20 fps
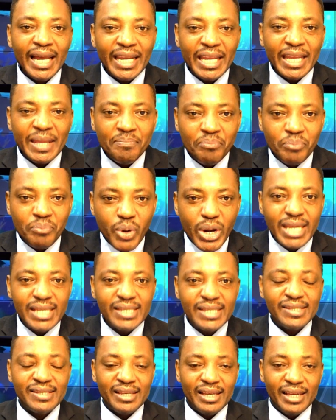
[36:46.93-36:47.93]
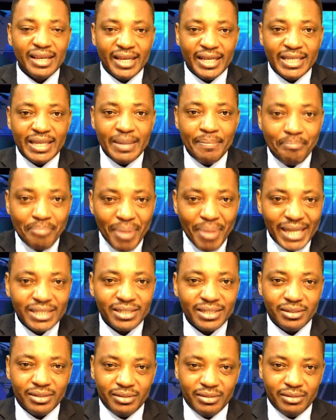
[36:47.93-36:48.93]
and embrace the
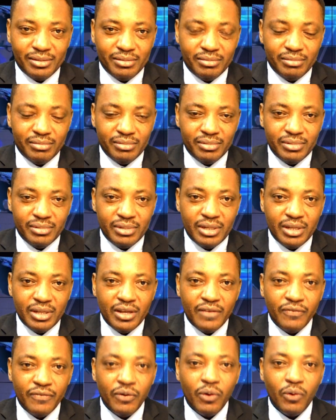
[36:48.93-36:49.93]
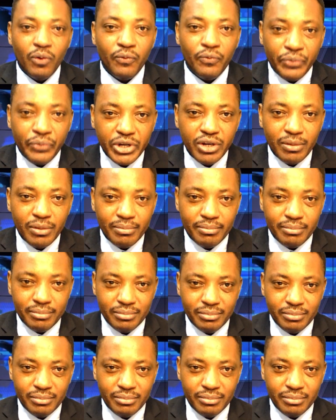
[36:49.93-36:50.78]
battle for freedom.